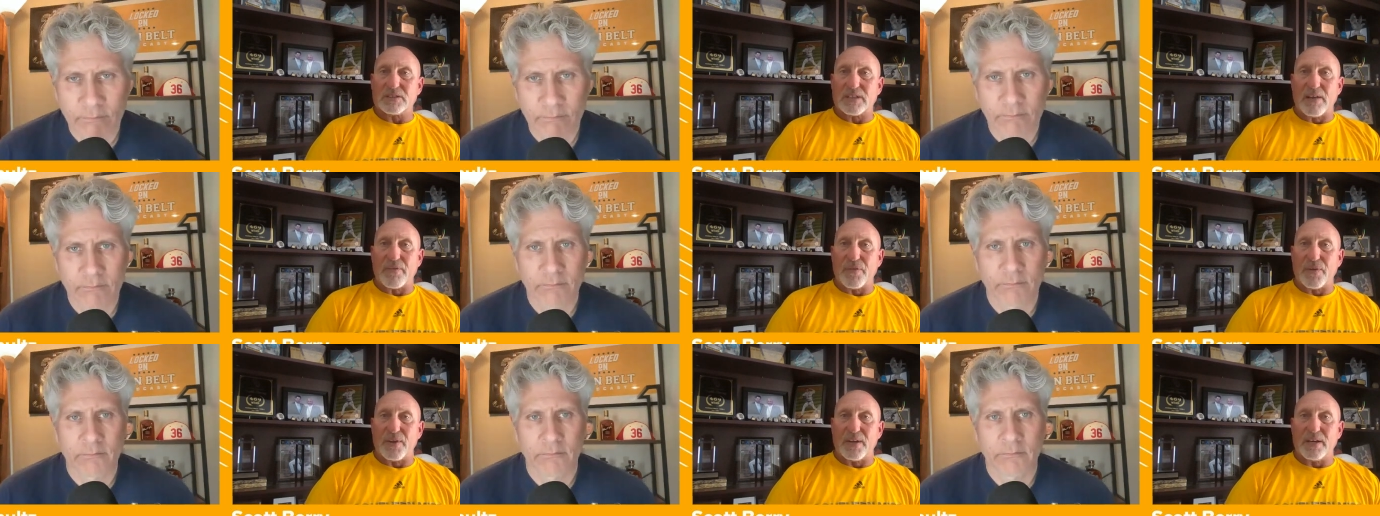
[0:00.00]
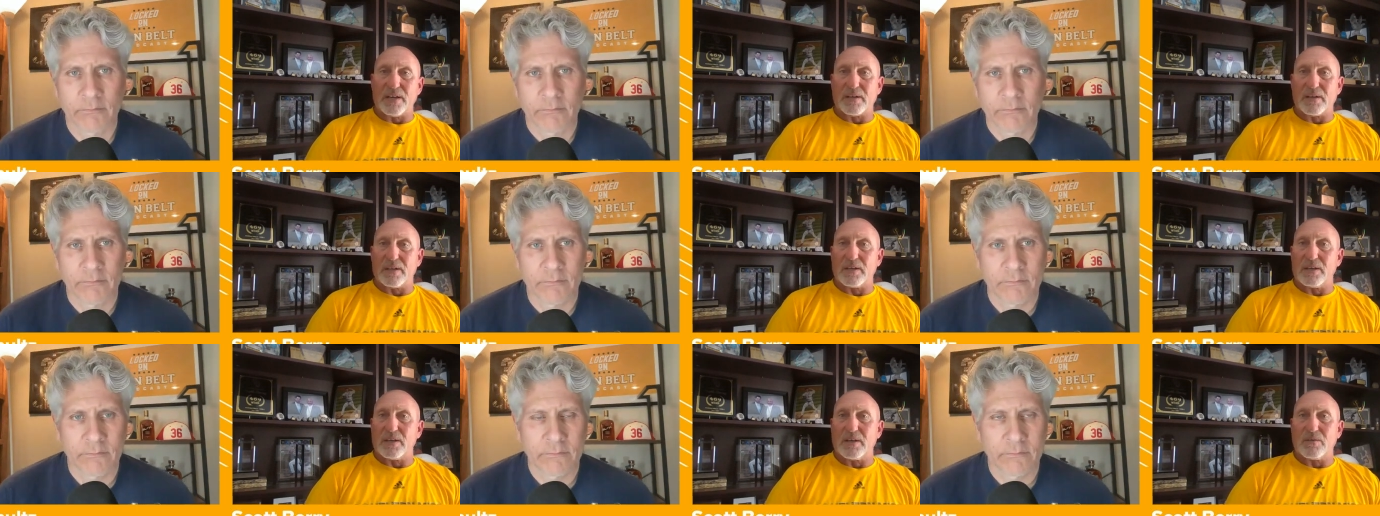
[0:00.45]
Speaker 1: I think
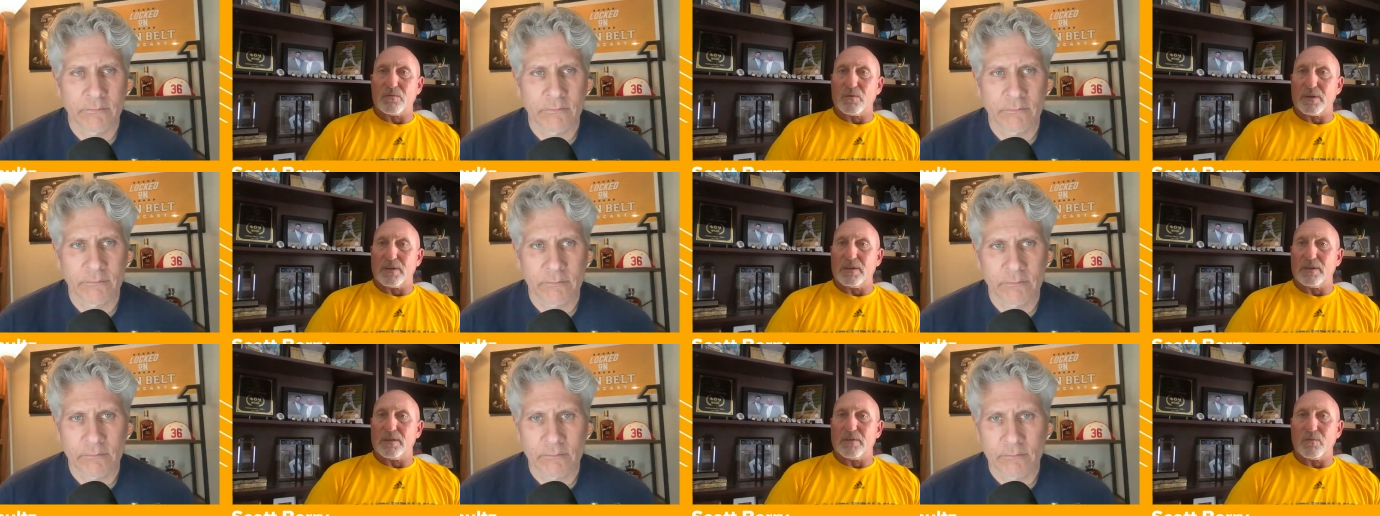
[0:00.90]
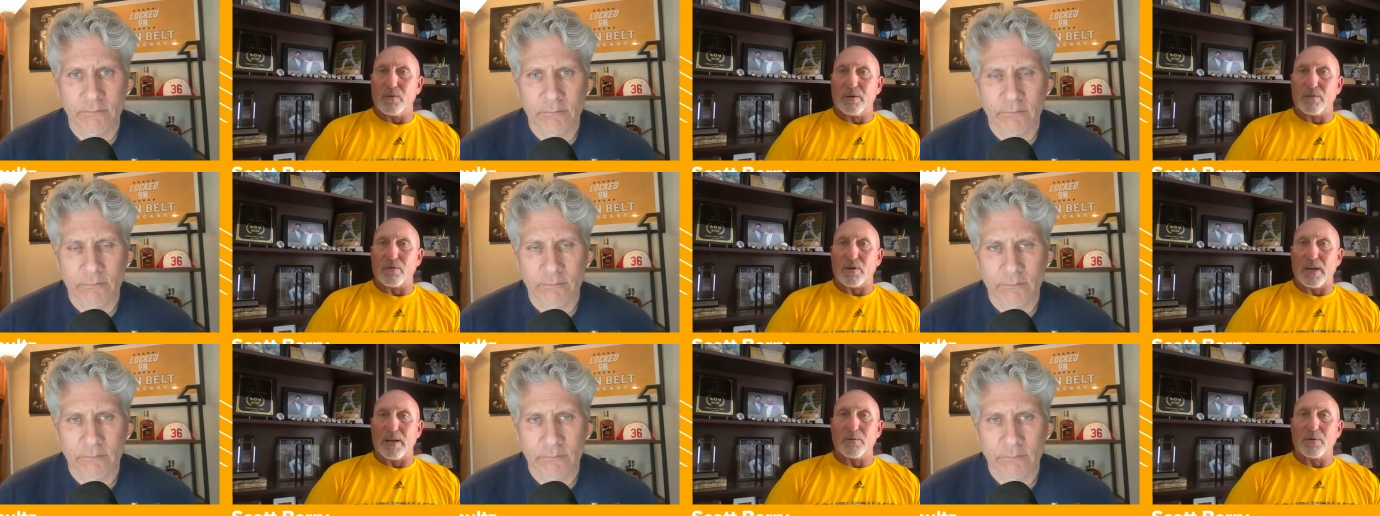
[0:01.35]
uh, we we
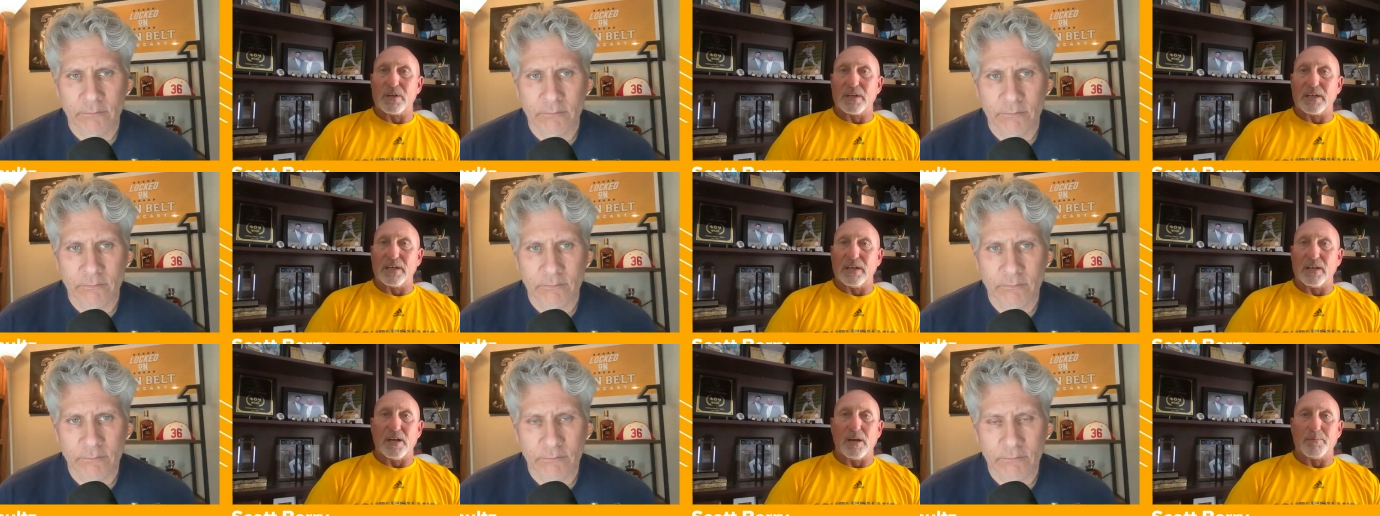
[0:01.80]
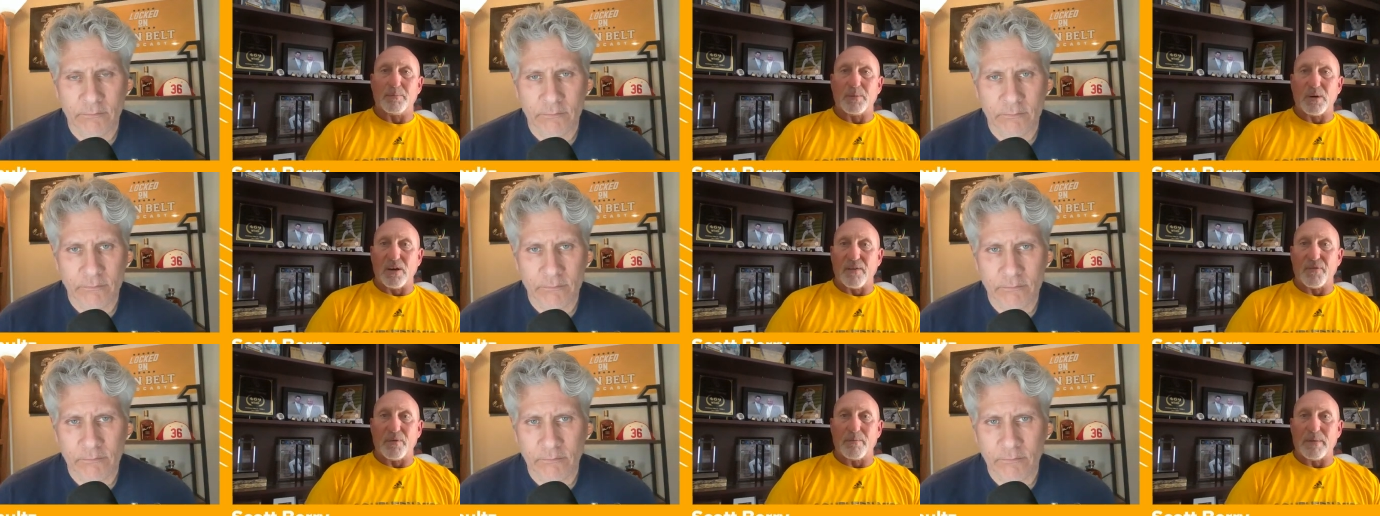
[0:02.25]
were able to get up
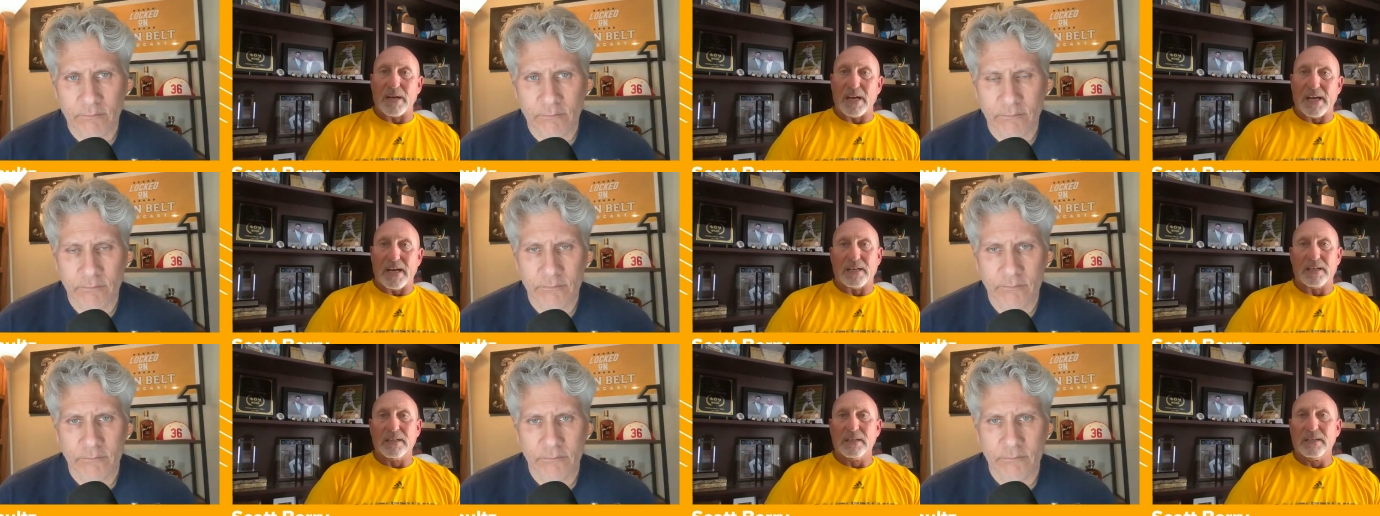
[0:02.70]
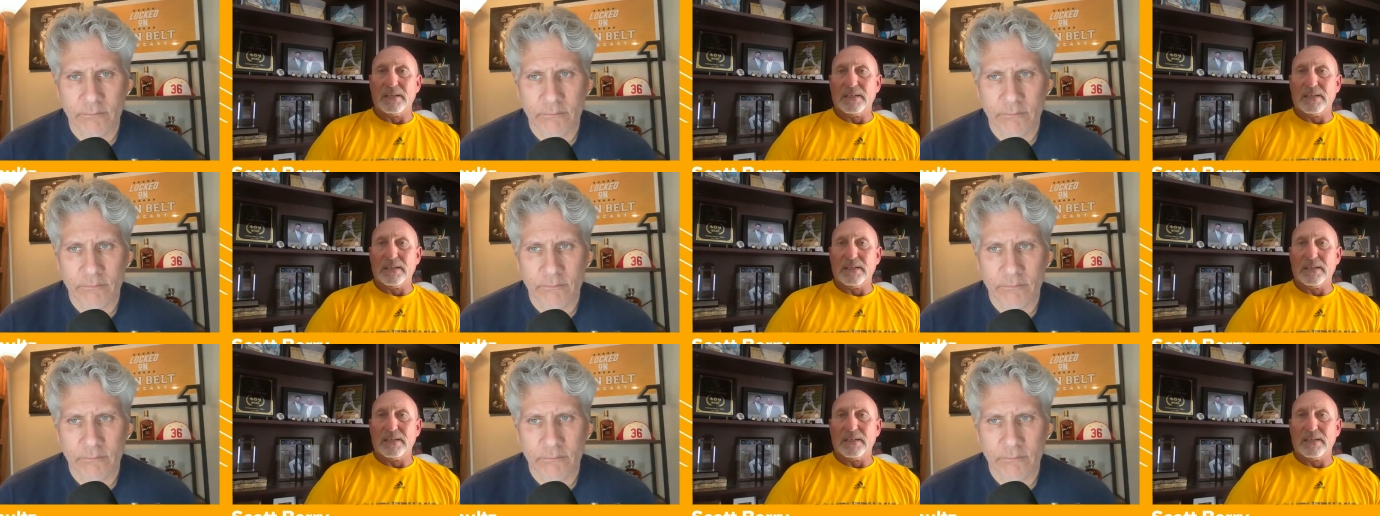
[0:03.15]
off the mat